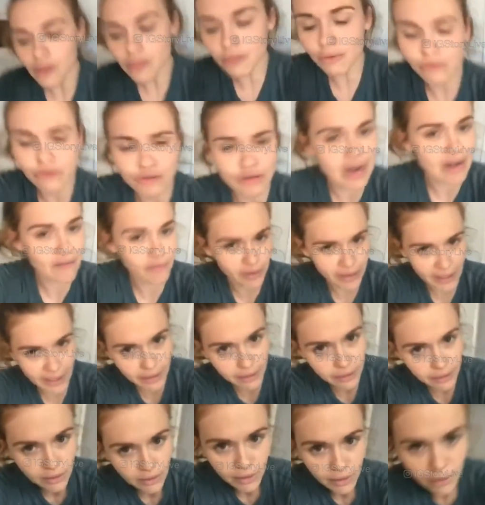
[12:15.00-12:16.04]
through
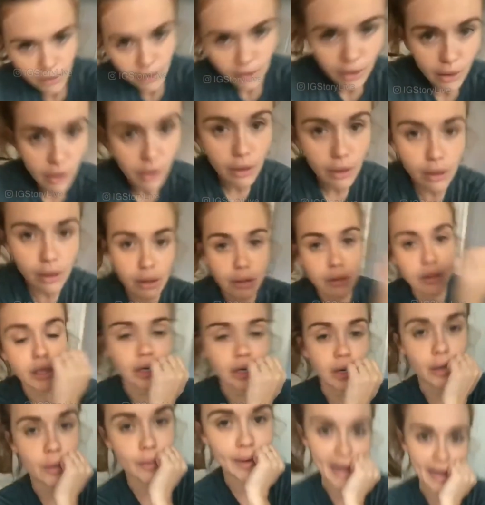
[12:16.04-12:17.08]
traveling, you
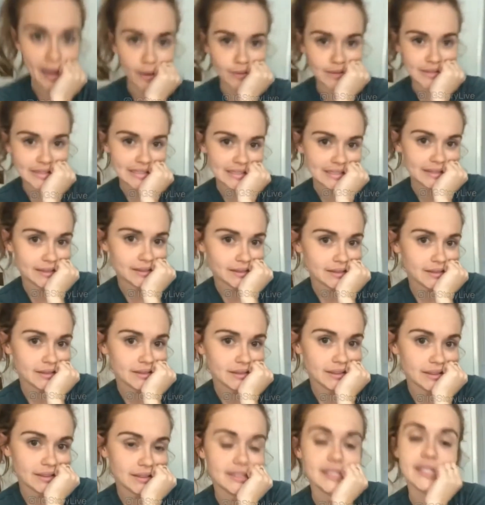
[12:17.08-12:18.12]
know, around
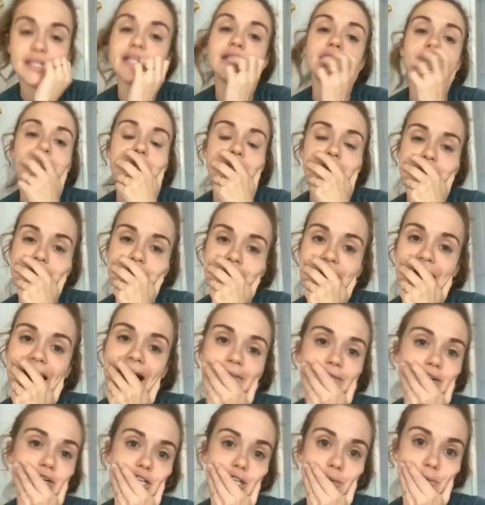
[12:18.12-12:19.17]
and seeing each other
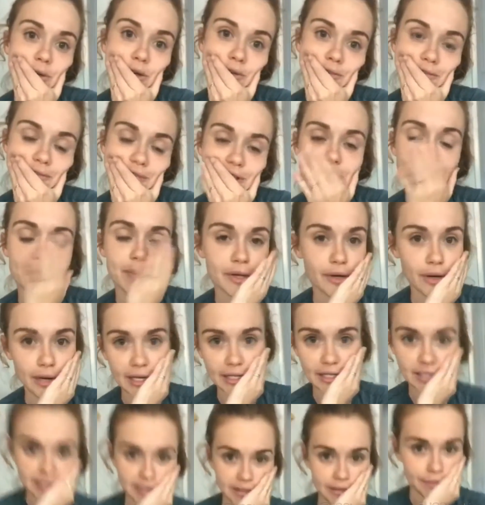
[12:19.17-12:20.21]
after Teen Wolf, it's been
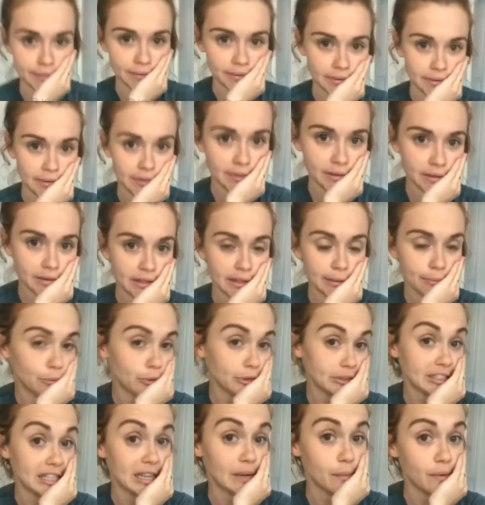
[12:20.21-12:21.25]
great to get more
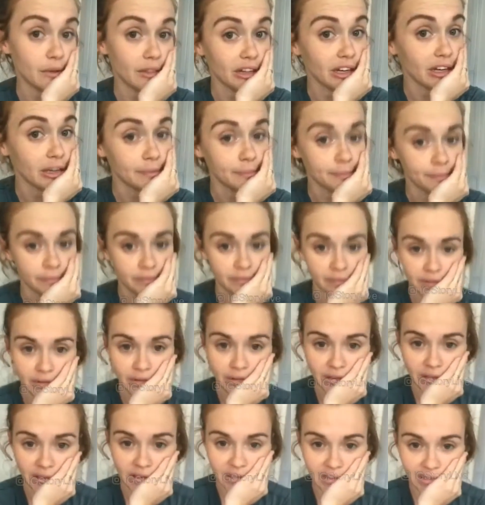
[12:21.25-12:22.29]
time with her.
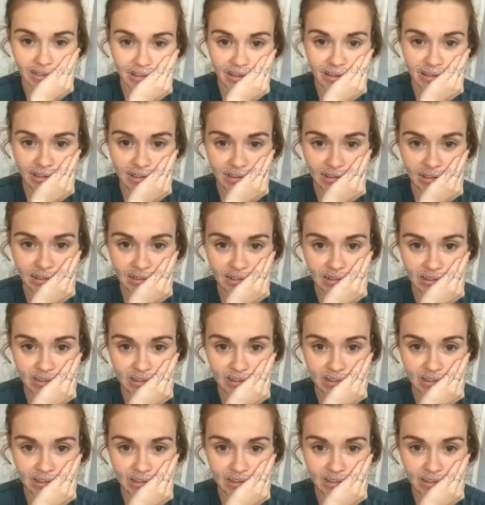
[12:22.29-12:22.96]
What's